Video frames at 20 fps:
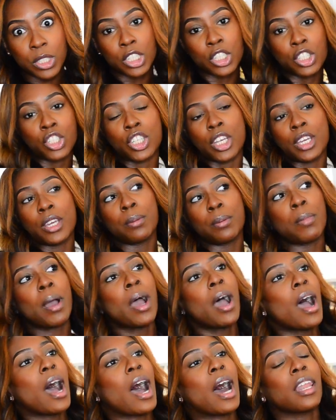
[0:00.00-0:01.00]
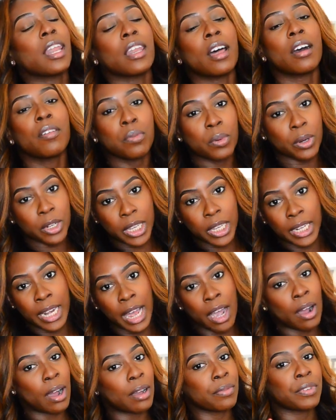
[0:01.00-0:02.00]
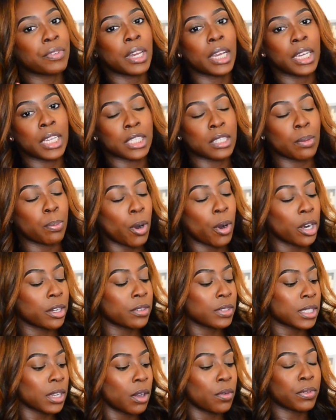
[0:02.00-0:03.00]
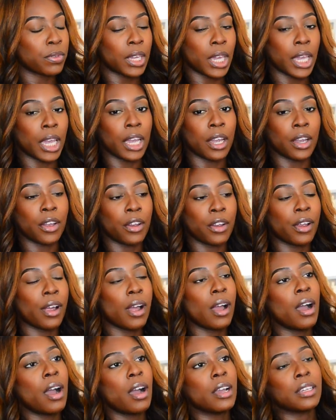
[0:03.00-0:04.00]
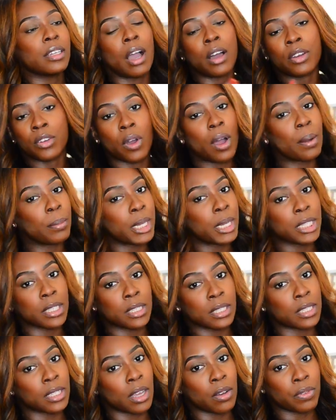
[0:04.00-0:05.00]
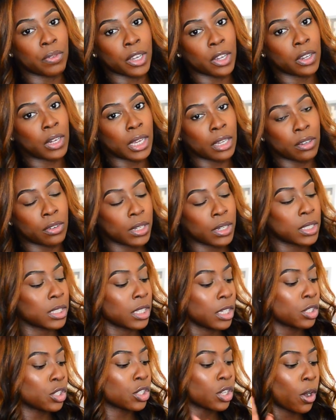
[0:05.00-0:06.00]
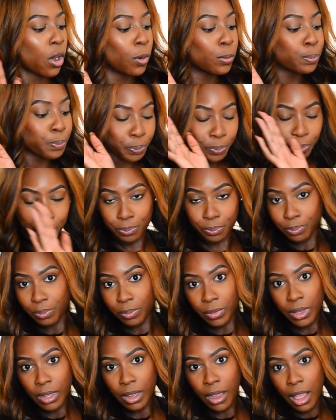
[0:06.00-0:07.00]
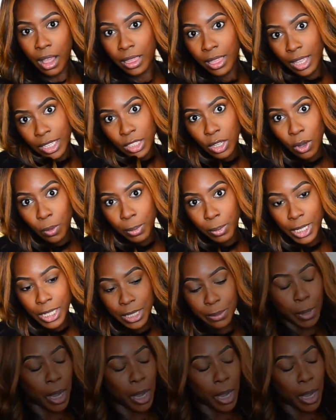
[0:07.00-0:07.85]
to the gym. I love working out. I feel like it's a part of self-care. Y'all know I'm into self-care like crazy. So let's open this